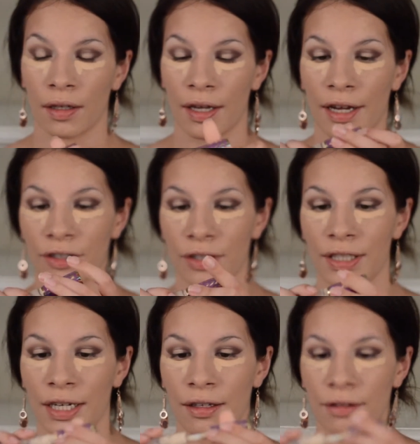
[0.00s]
I actually
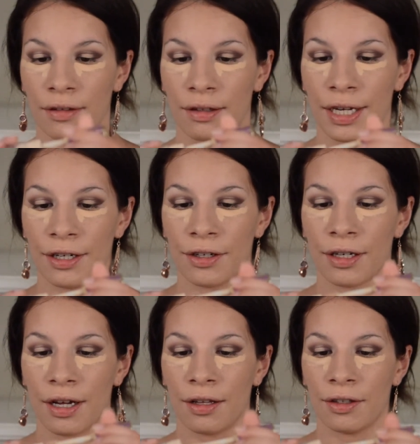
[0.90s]
take a lighter
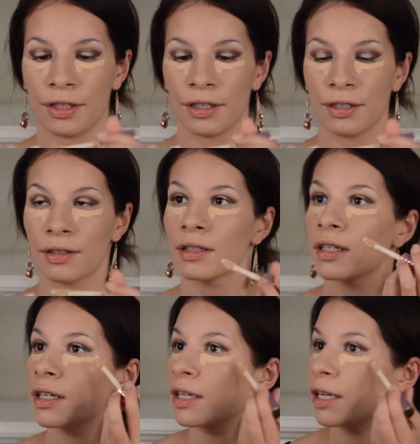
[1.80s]
color
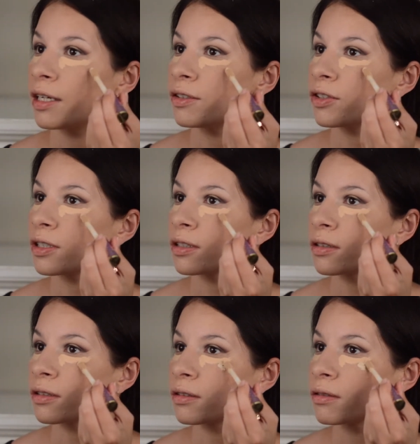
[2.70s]
and
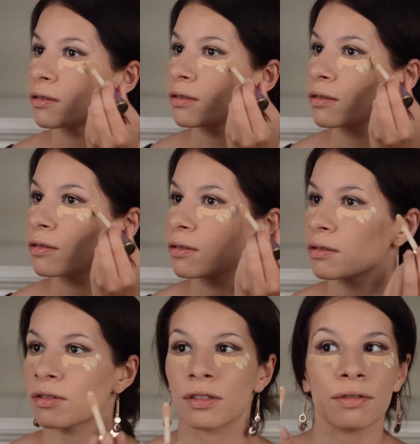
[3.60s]
just
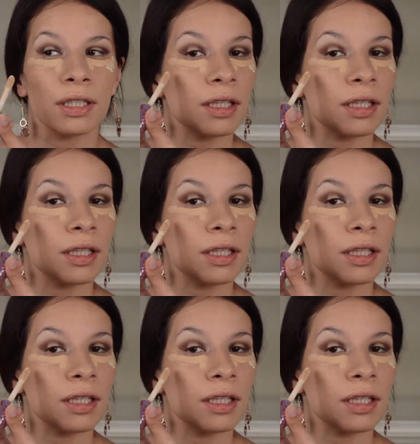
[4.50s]
right